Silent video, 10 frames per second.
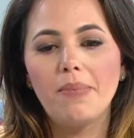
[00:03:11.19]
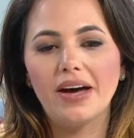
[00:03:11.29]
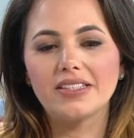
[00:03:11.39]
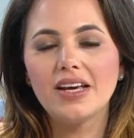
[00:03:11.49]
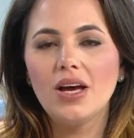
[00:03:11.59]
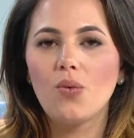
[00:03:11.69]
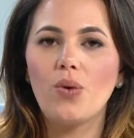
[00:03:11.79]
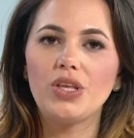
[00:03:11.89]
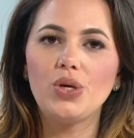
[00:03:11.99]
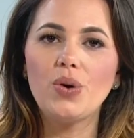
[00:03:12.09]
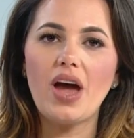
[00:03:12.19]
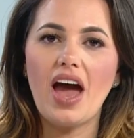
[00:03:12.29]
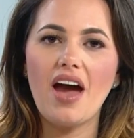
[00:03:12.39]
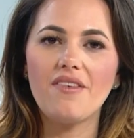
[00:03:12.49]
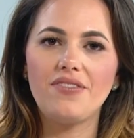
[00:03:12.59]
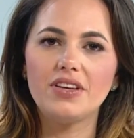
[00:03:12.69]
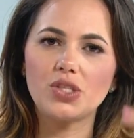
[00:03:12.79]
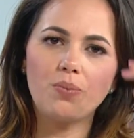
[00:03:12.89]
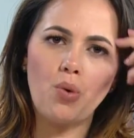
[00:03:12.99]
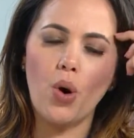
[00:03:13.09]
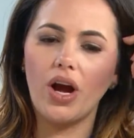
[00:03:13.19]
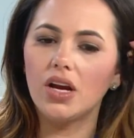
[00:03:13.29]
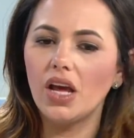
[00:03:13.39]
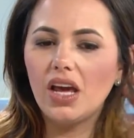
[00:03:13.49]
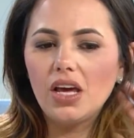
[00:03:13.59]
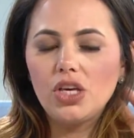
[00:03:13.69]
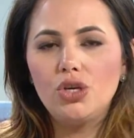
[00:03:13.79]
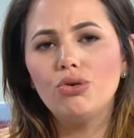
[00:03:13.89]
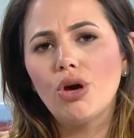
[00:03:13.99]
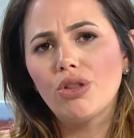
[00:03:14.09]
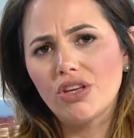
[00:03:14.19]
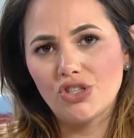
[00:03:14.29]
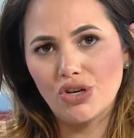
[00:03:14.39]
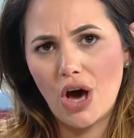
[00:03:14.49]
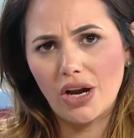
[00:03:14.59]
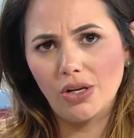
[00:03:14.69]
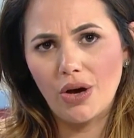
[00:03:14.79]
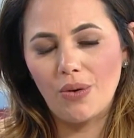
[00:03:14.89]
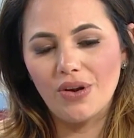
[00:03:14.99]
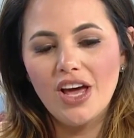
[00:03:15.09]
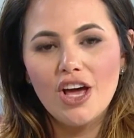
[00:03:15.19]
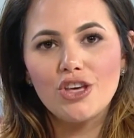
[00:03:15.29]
But when you have the support, you know that you're not alone.